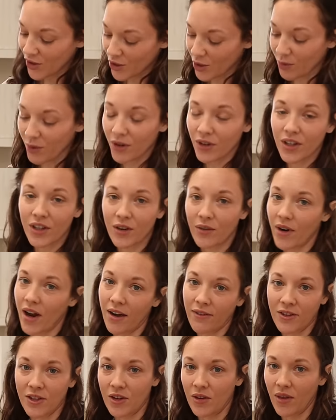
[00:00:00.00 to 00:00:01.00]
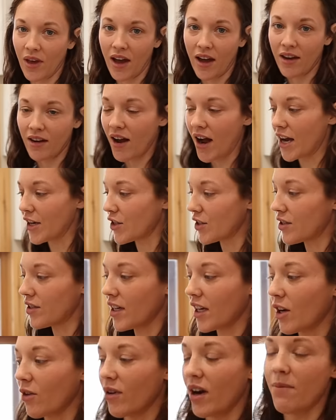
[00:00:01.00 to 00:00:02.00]
You really don't have to do that. I just
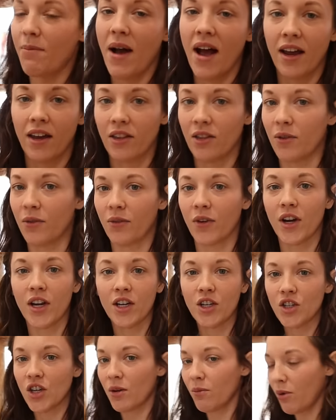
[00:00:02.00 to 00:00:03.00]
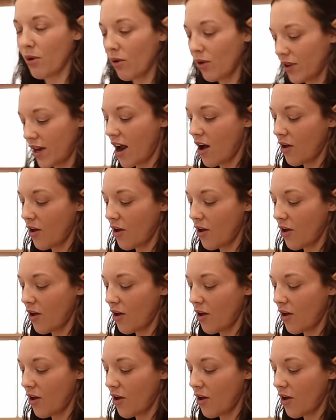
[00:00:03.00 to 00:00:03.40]
stick it right back in the fridge and pull it